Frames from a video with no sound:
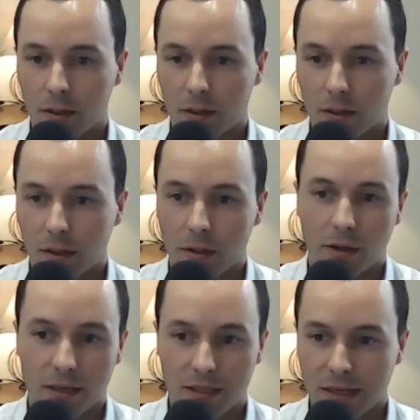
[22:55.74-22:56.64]
clear
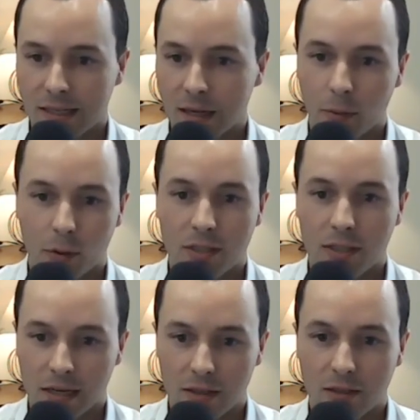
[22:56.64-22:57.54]
and concise inputs
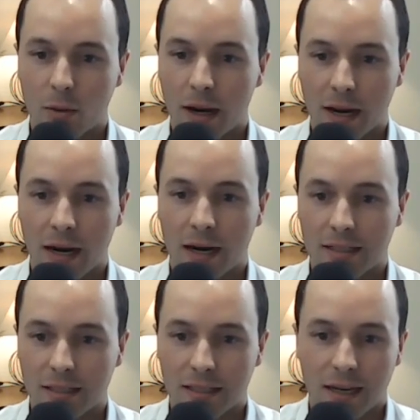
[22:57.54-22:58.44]
into AI
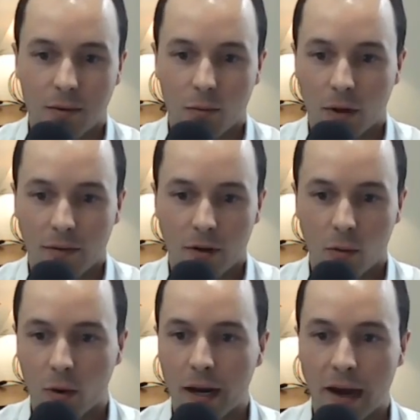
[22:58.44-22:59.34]
to get whatever
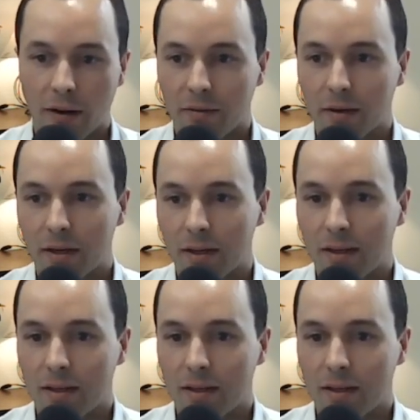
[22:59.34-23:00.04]
you want out of it.